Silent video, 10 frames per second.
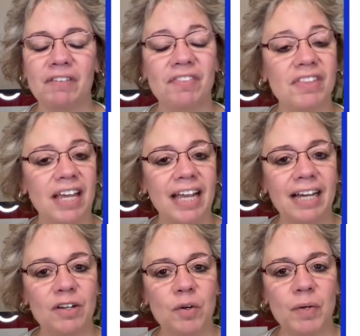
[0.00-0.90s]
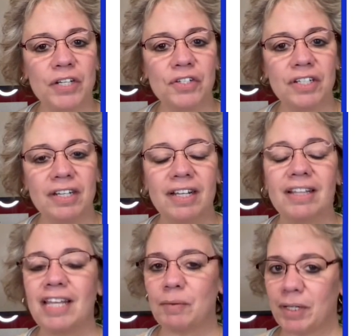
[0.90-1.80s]
If they had a question,
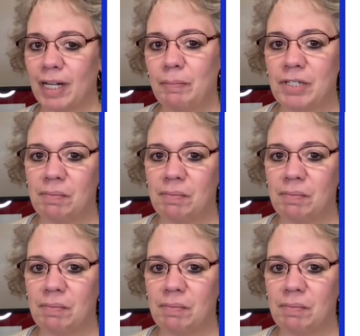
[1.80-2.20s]
they would come